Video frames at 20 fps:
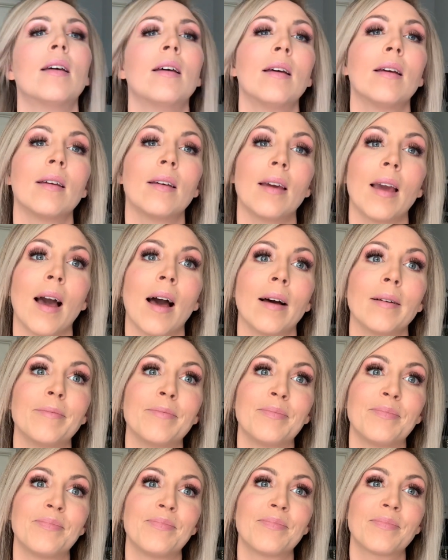Yeah,
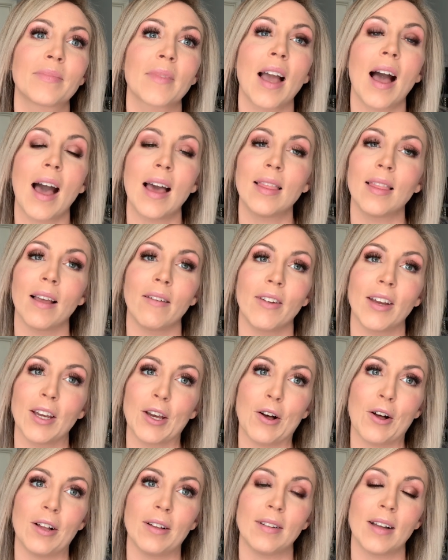I love it,
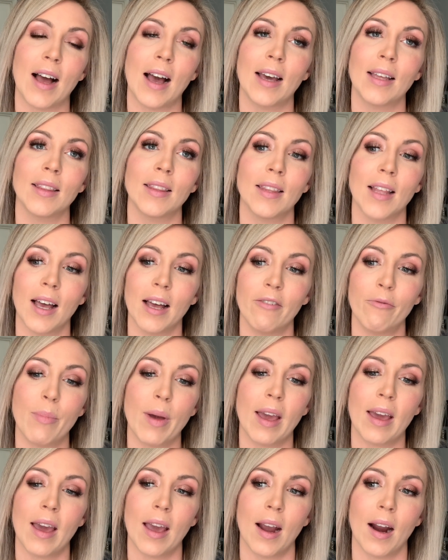y'all. I love big
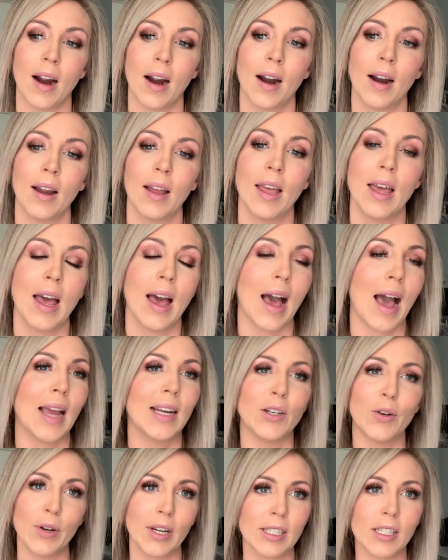hair. I don't
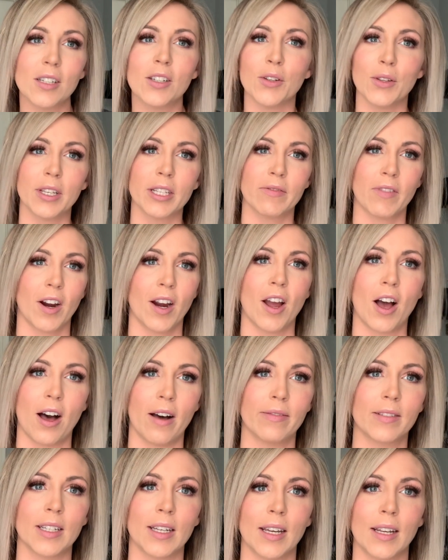get to do this very
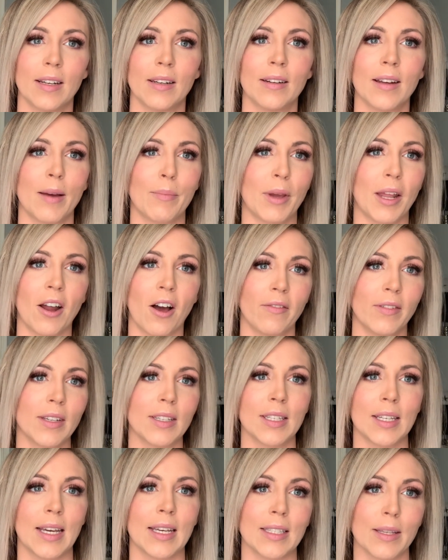often. I mean, obviously
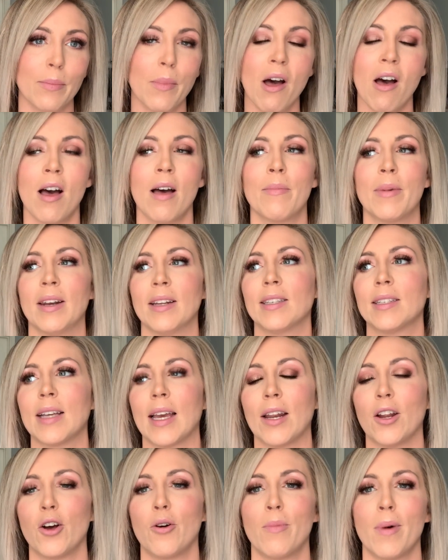as a mom and a
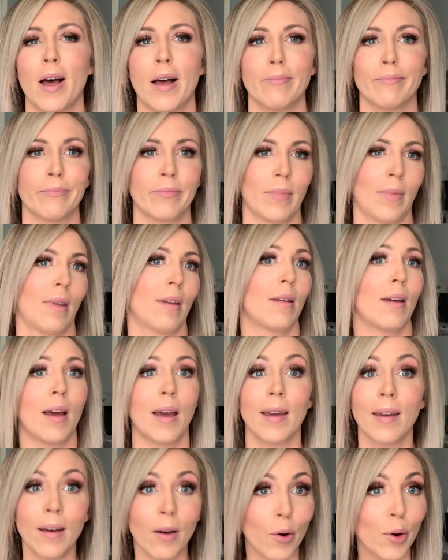stay-at-home mom, I ain't
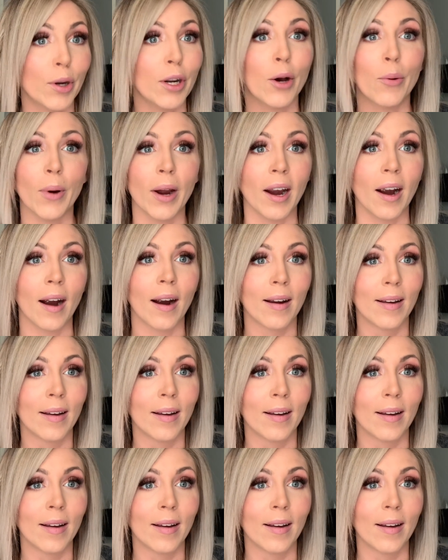going nowhere